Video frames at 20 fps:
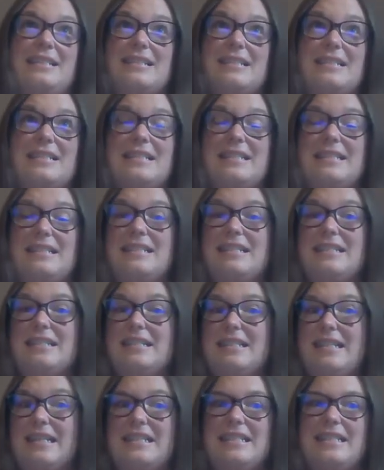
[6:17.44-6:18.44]

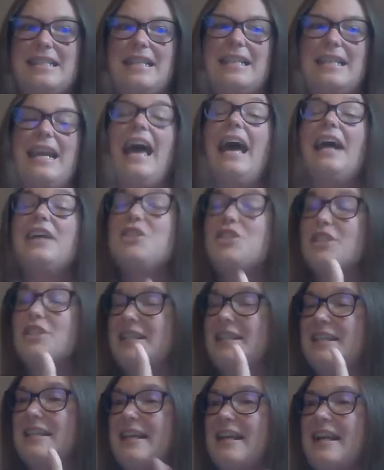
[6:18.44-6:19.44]
60,
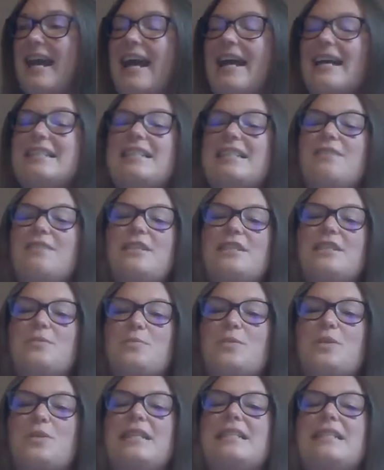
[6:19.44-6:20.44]
actually, as of
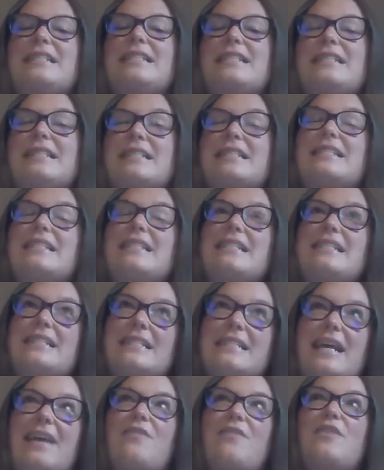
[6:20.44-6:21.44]
this morning,
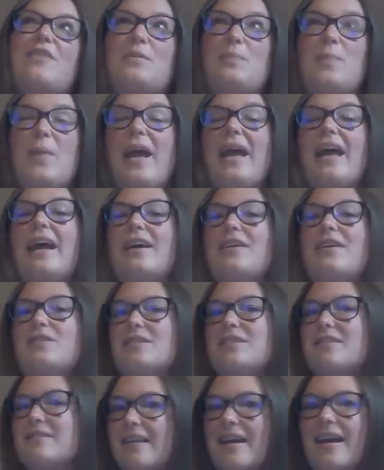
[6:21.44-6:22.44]
67
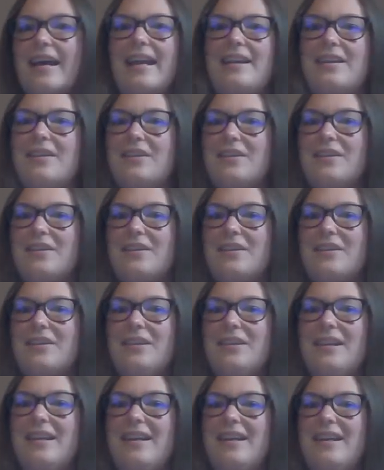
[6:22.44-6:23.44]
pounds lighter.
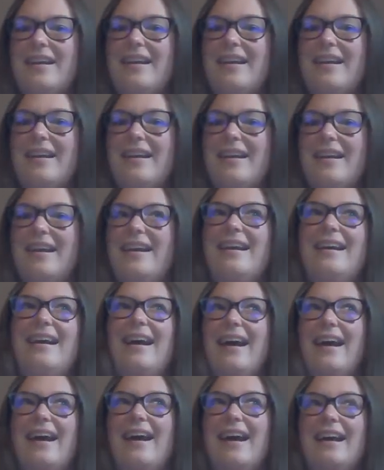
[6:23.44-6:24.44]

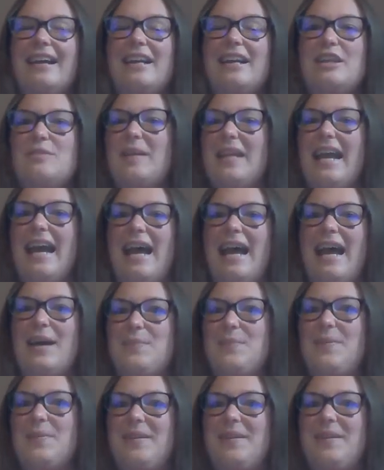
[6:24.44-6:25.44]
I couldn't be
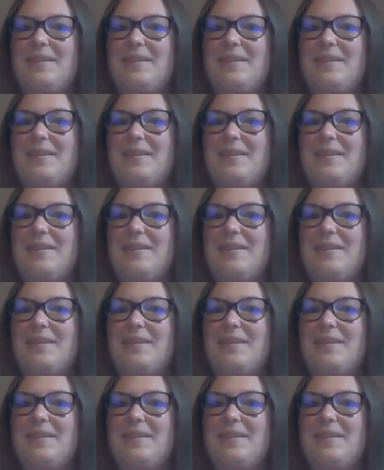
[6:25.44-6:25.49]
happier.